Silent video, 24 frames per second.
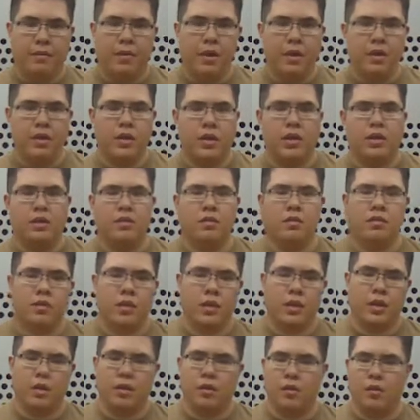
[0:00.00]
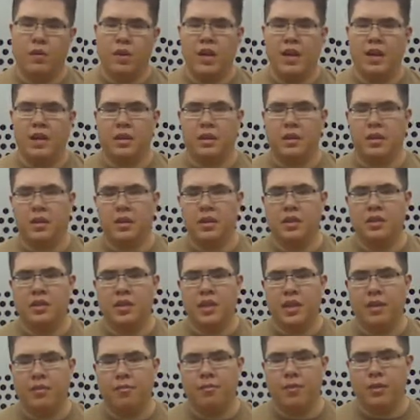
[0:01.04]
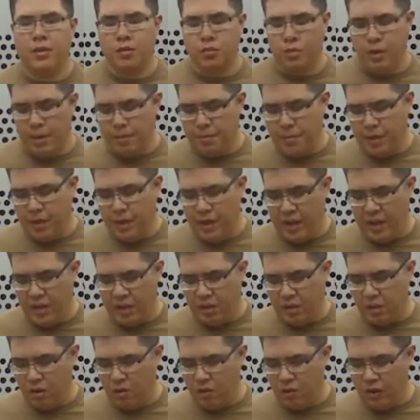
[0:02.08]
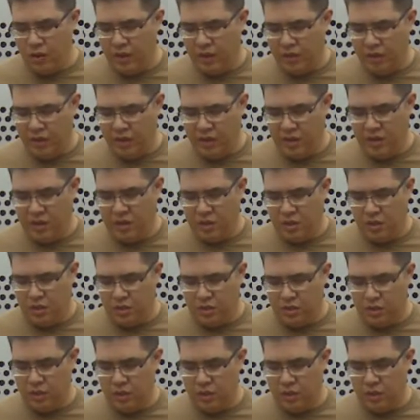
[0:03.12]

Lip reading: We're going to go over how to clear and safe this weapon and go over different condition codes.